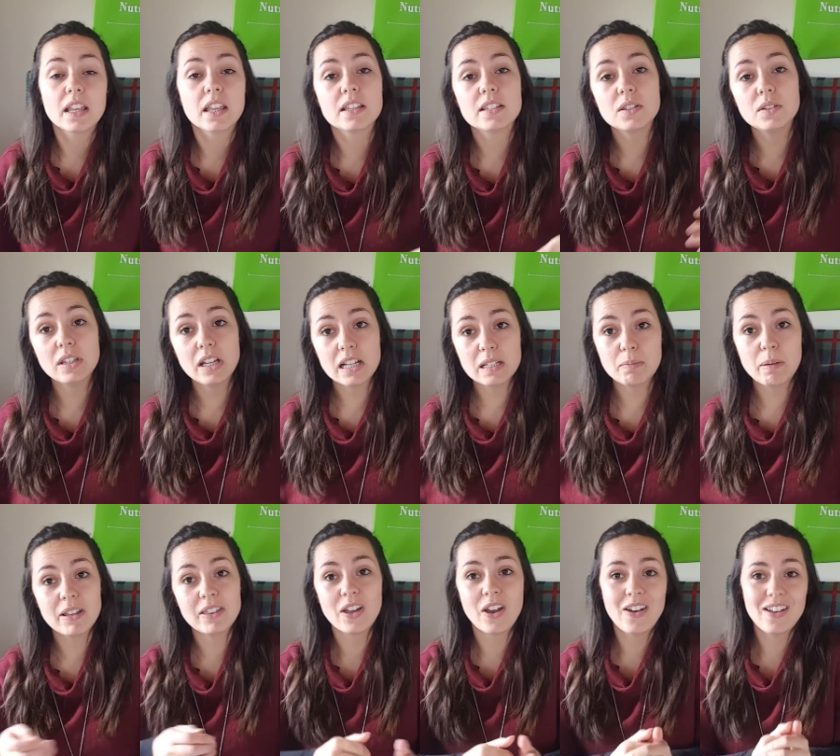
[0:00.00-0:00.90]
So there's
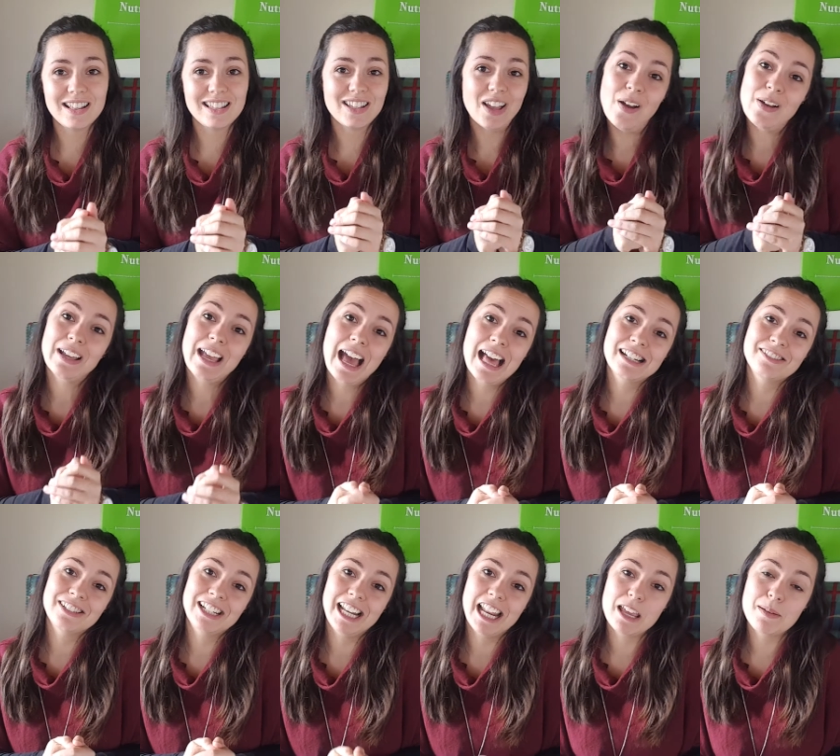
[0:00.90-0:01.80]
my thoughts on
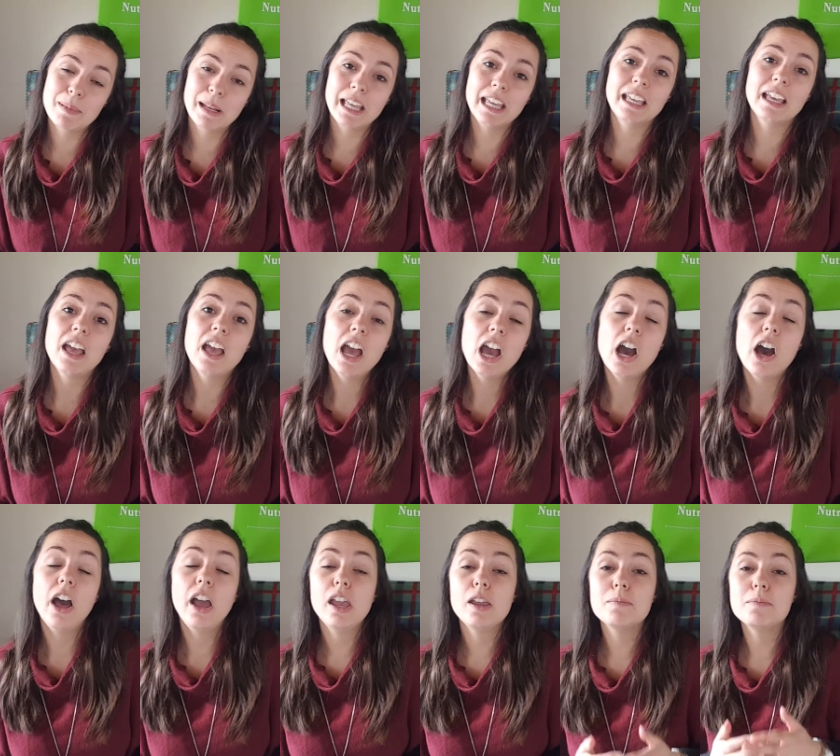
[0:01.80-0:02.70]
calorie labeling.
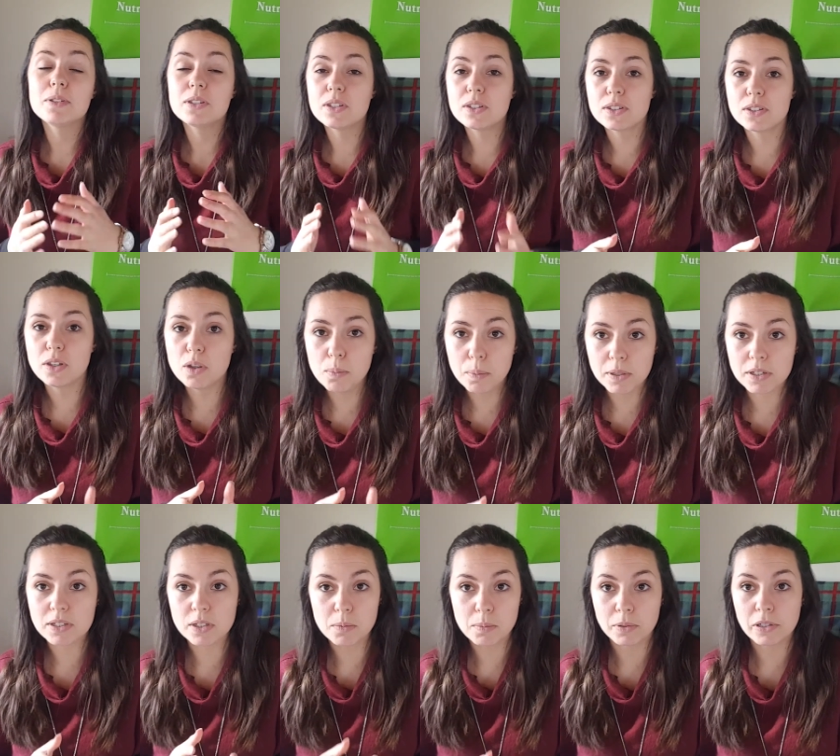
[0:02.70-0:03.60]
I'm super,
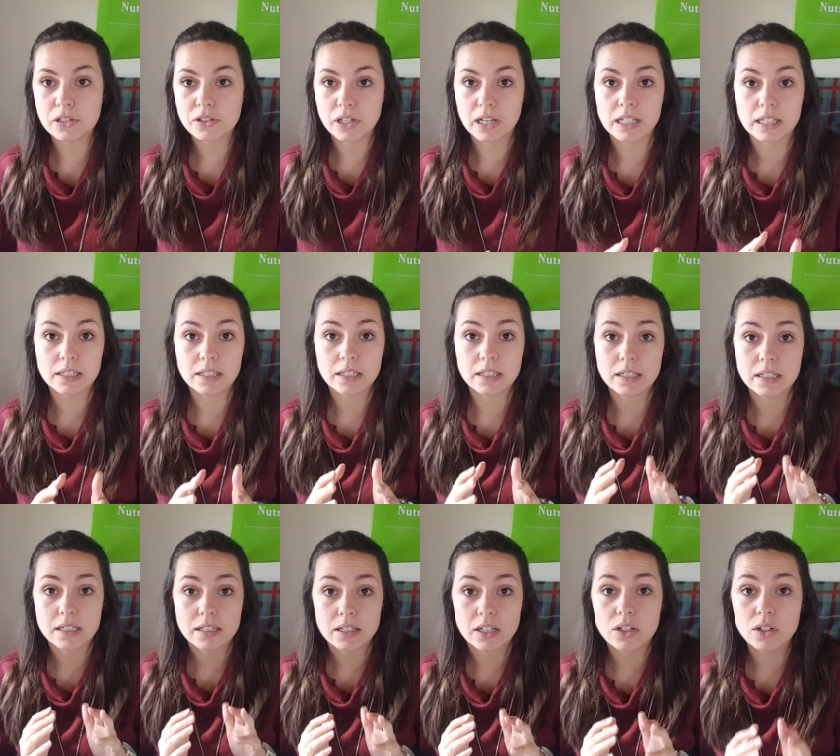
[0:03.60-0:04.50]
super
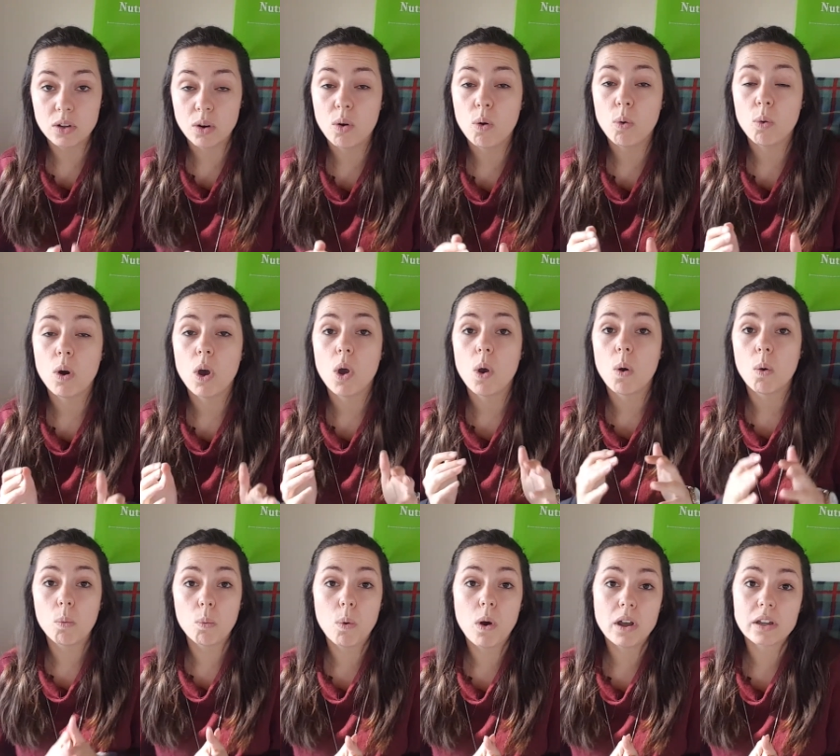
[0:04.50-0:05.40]
interested to know
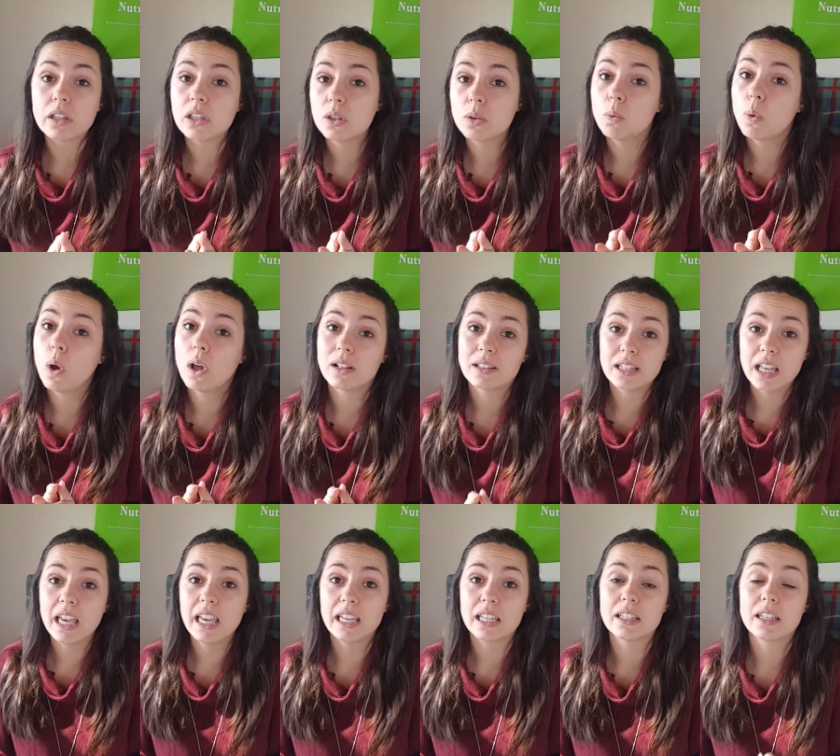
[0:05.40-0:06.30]
what you all
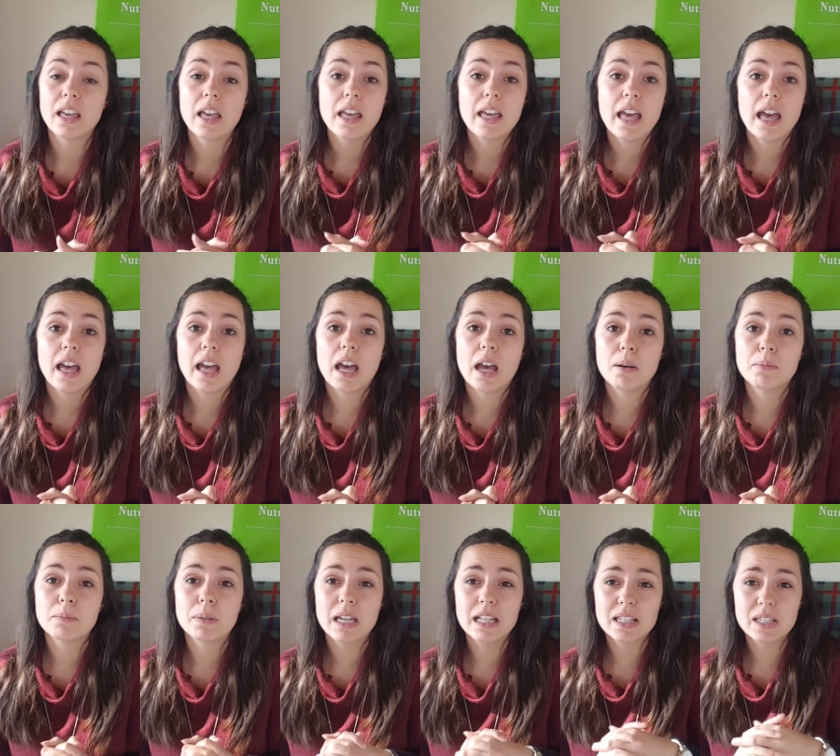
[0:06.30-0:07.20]
think.
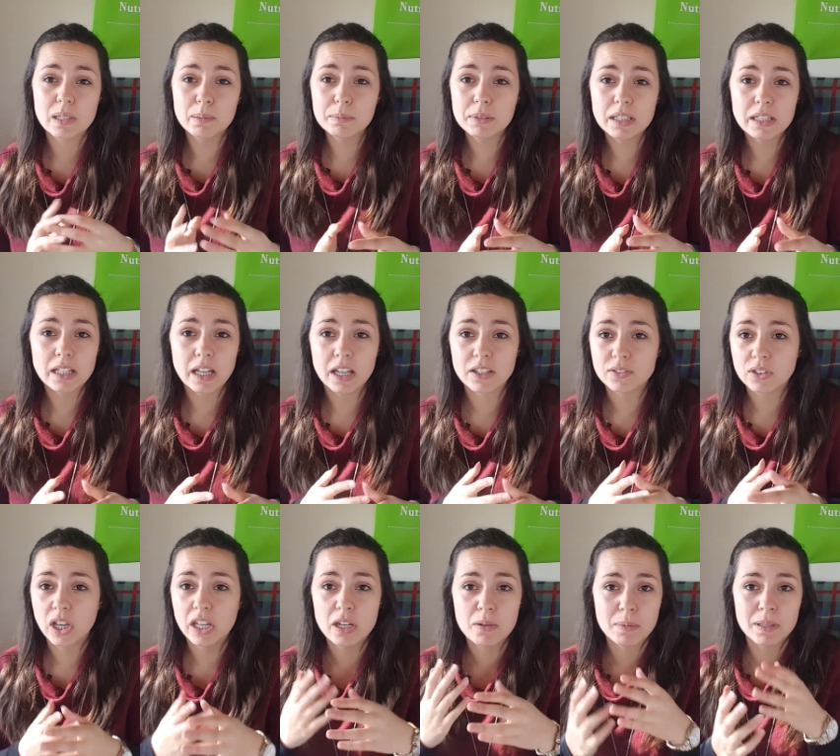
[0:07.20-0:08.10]
It's something that I've
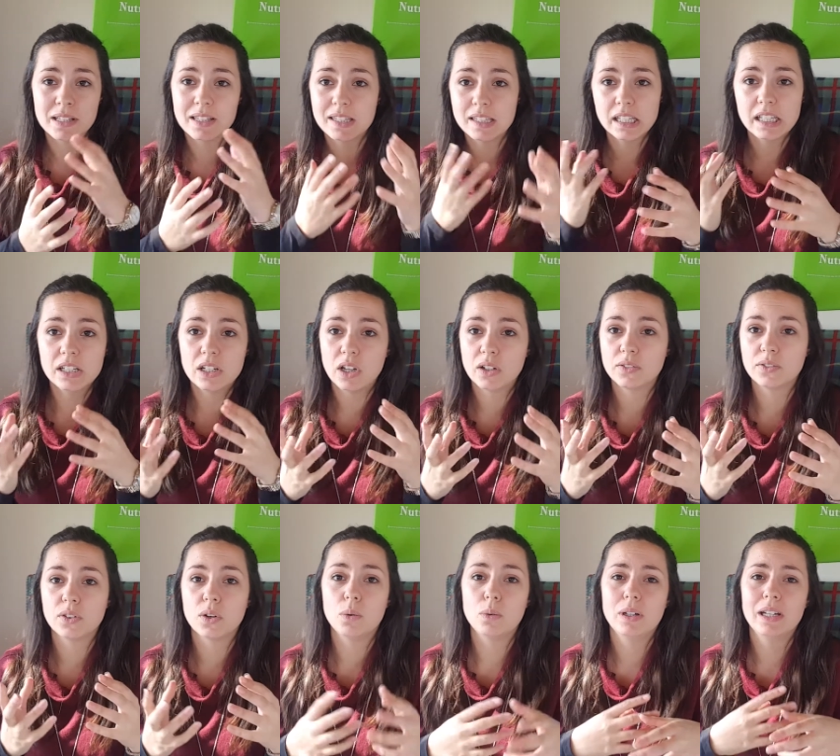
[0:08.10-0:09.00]
kind of been sitting on
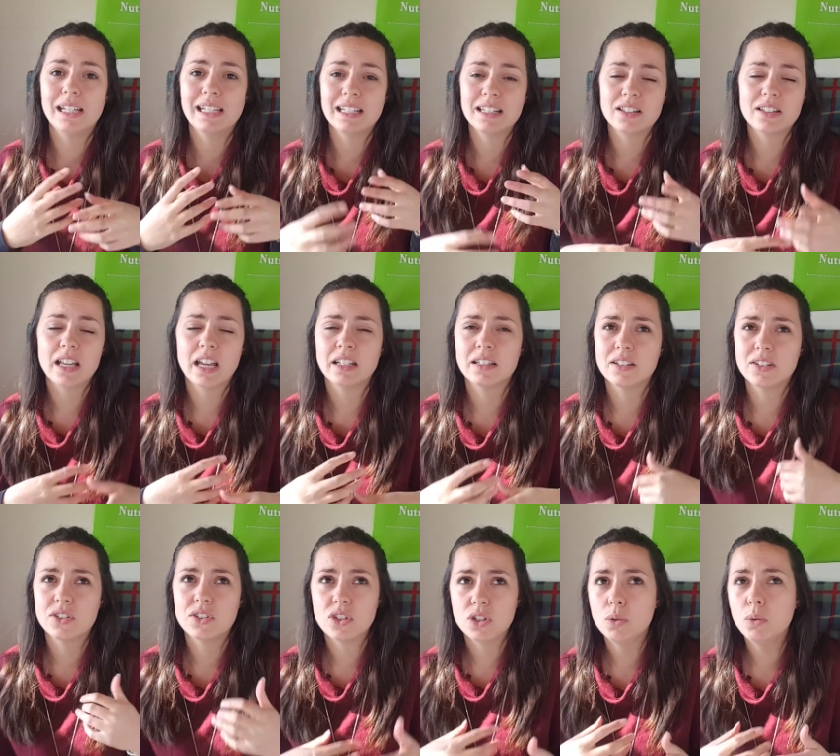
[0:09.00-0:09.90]
for a while and
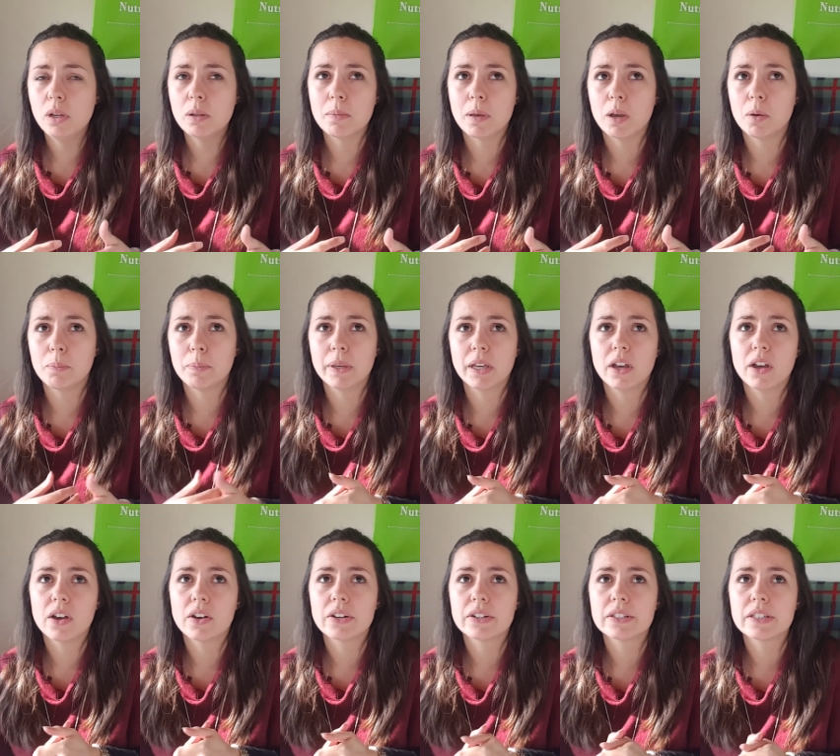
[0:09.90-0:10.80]
stewing about,
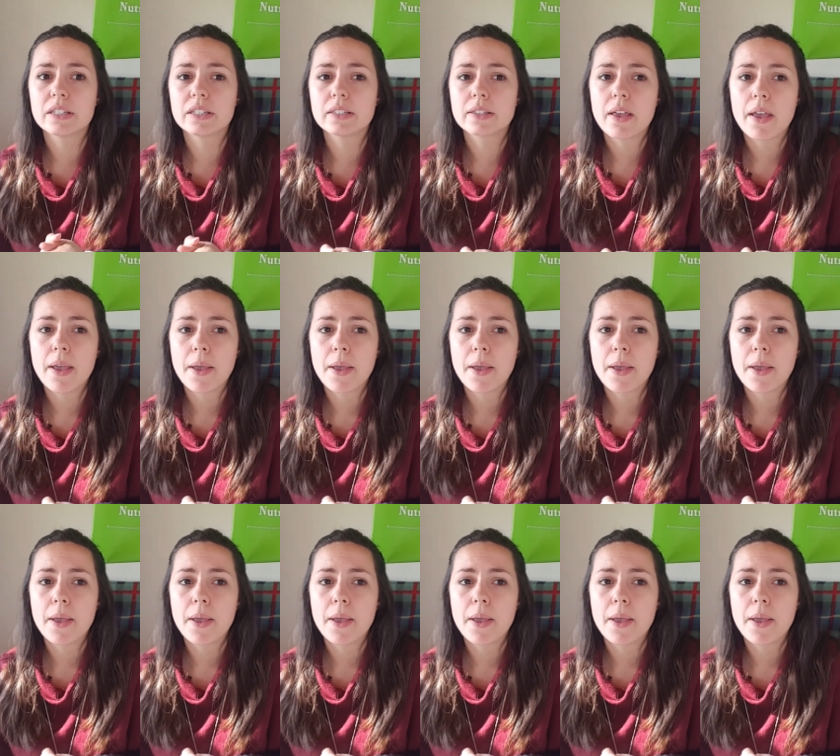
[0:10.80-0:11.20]
because